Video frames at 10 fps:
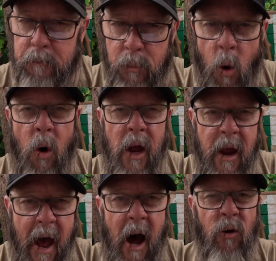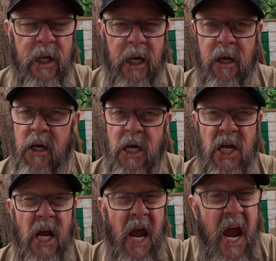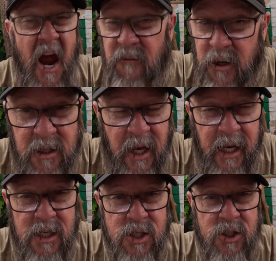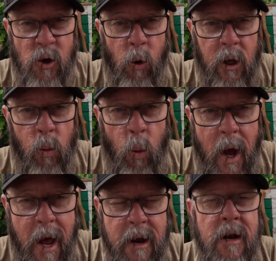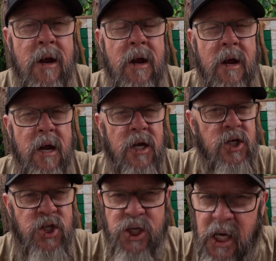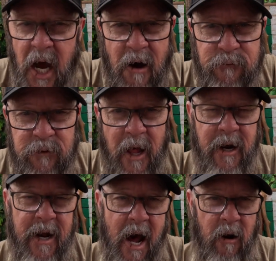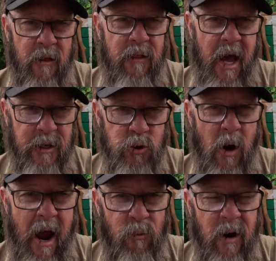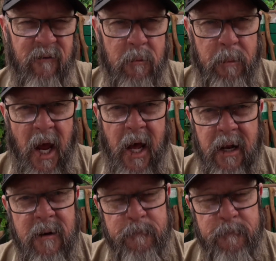boy howdy, everything is soaking wet. She got flooded out in that dry riverbed,